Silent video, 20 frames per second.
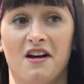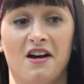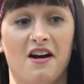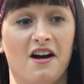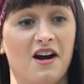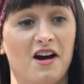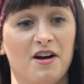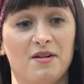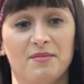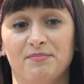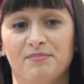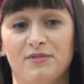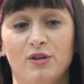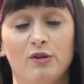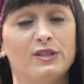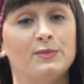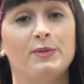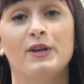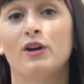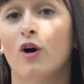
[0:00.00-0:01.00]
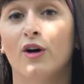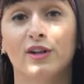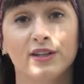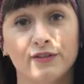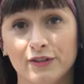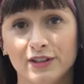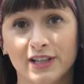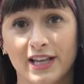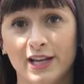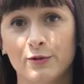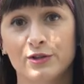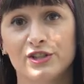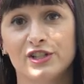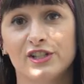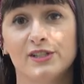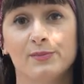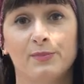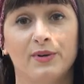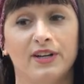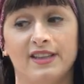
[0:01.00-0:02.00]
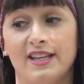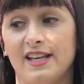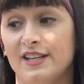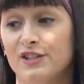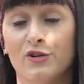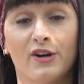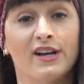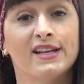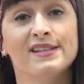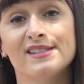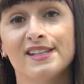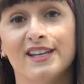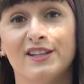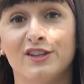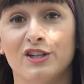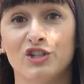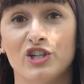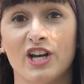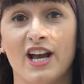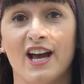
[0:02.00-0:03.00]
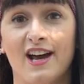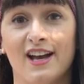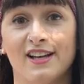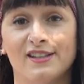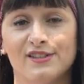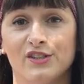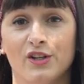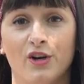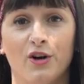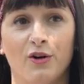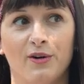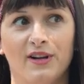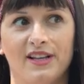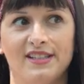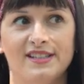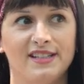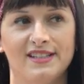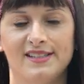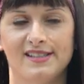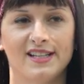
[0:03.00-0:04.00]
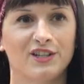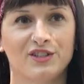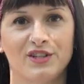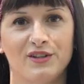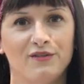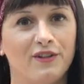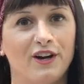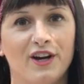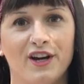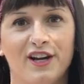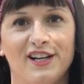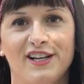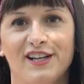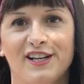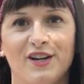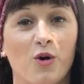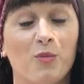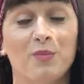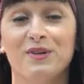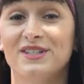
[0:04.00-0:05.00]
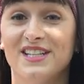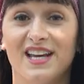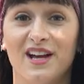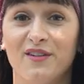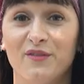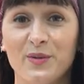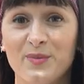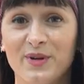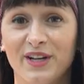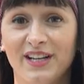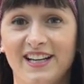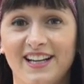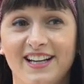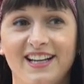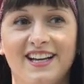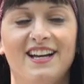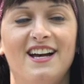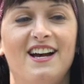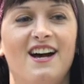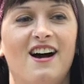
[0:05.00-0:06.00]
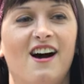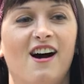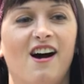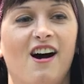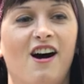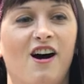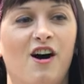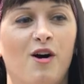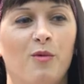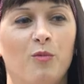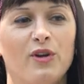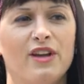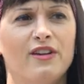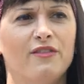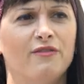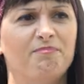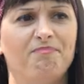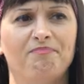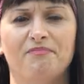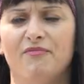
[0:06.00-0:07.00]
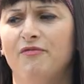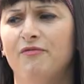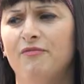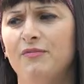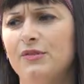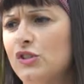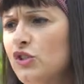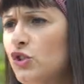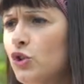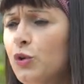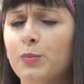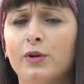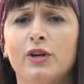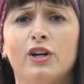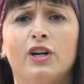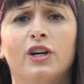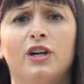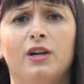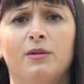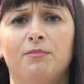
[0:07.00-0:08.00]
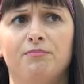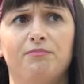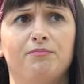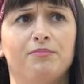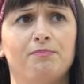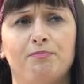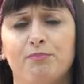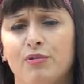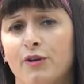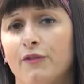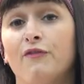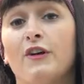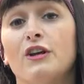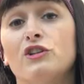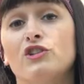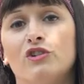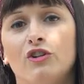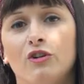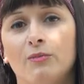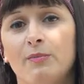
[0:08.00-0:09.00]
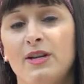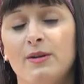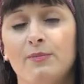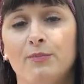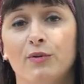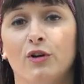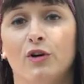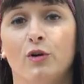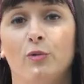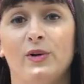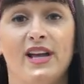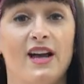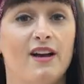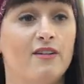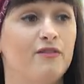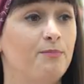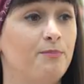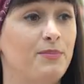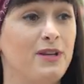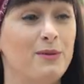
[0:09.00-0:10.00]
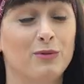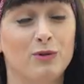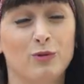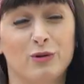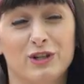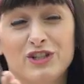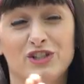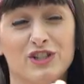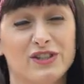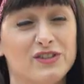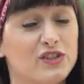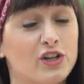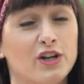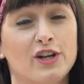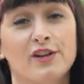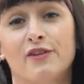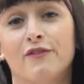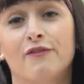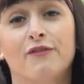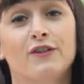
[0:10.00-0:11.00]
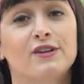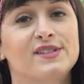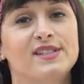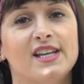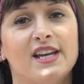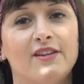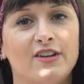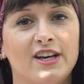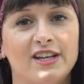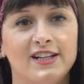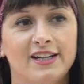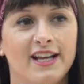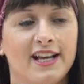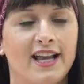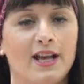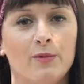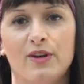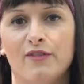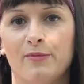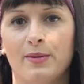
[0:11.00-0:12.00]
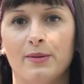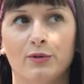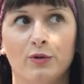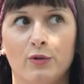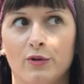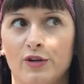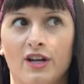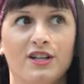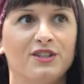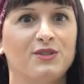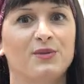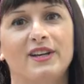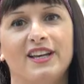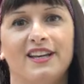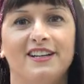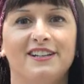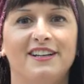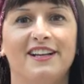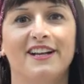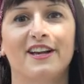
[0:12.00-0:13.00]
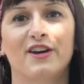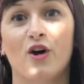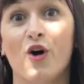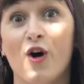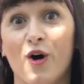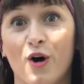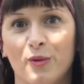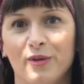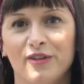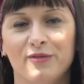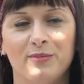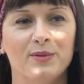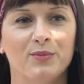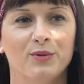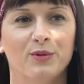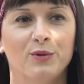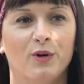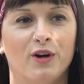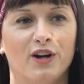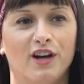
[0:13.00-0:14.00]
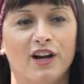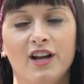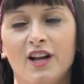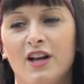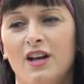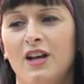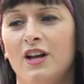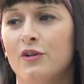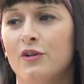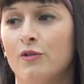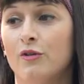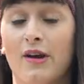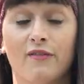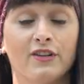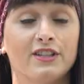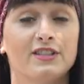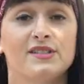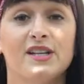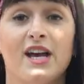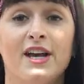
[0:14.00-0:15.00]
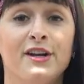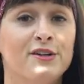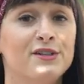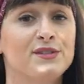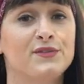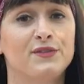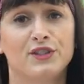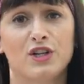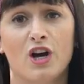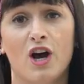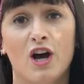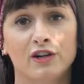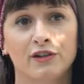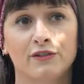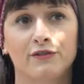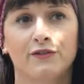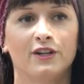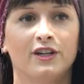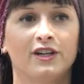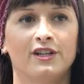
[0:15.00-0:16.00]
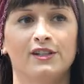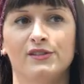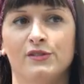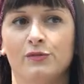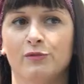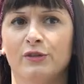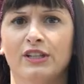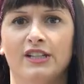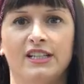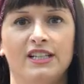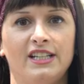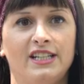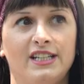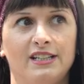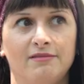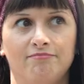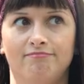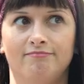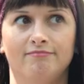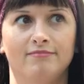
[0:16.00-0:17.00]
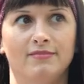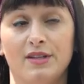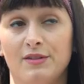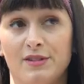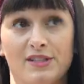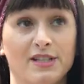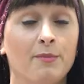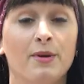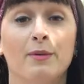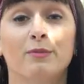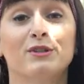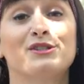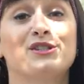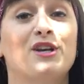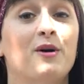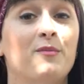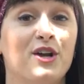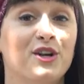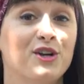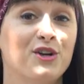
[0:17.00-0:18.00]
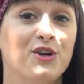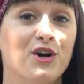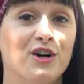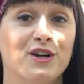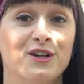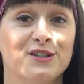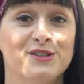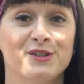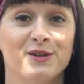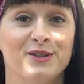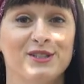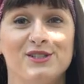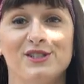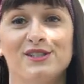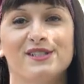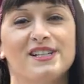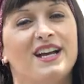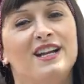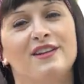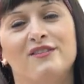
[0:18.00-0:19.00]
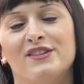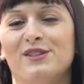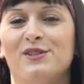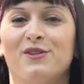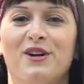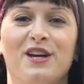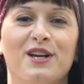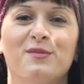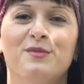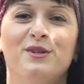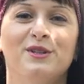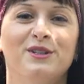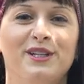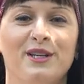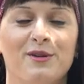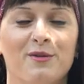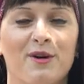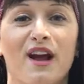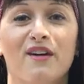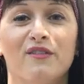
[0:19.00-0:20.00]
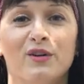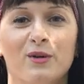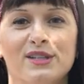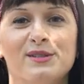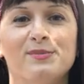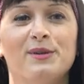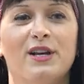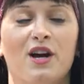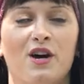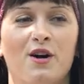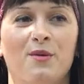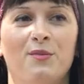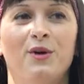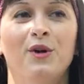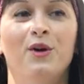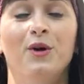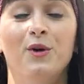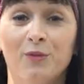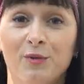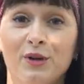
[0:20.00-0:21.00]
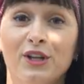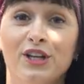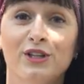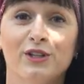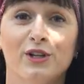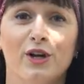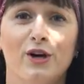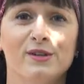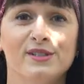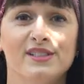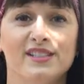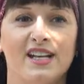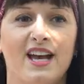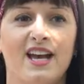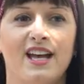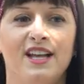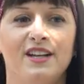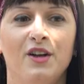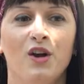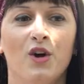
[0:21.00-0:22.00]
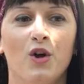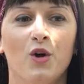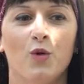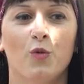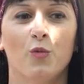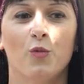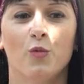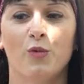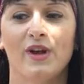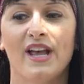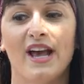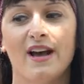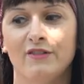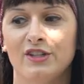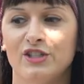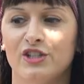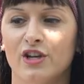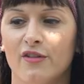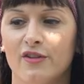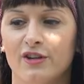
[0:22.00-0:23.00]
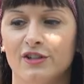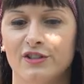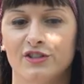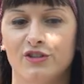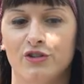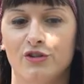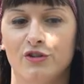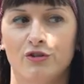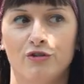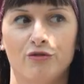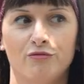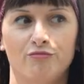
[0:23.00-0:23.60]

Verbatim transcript: uh, who speak all different languages, but they cool. translate the chat. So it, it's actually very open to everybody. Um, we have super professional people. We have people who are just starting their first day of editing, and we have people who are not doing editing at all. We have people who are graphic designers, photographers, really. Some people just come on and cook. So it's just kind of this great community where everyone's become really close and we have each other to,